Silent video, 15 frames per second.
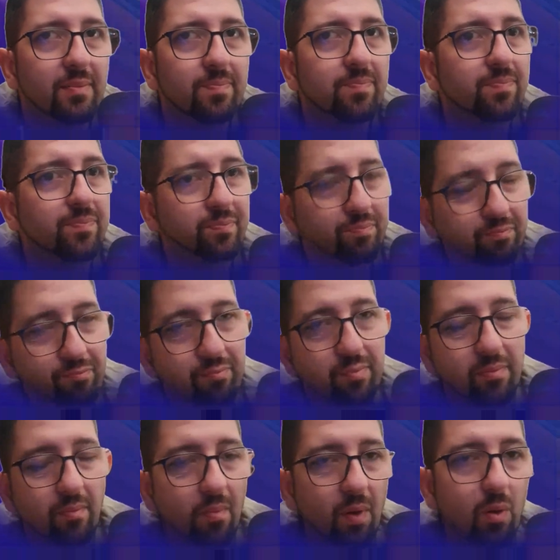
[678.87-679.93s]
here,
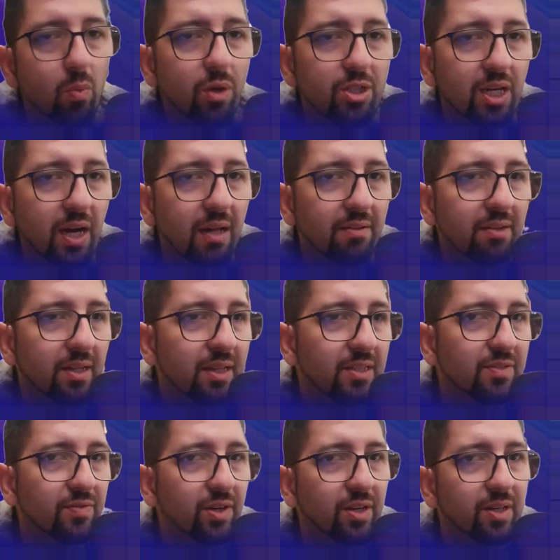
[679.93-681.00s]
which I
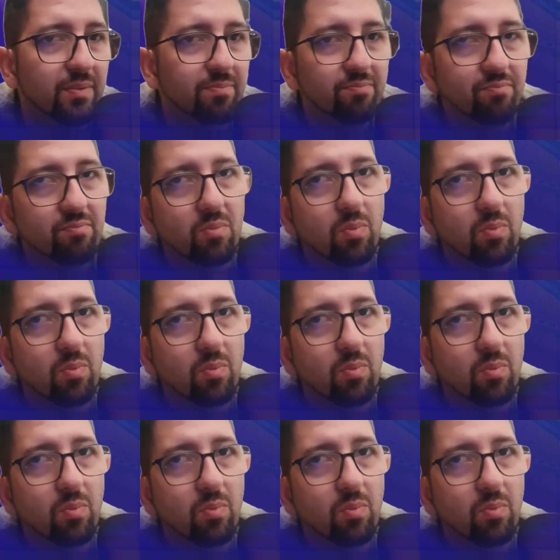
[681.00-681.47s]
think is very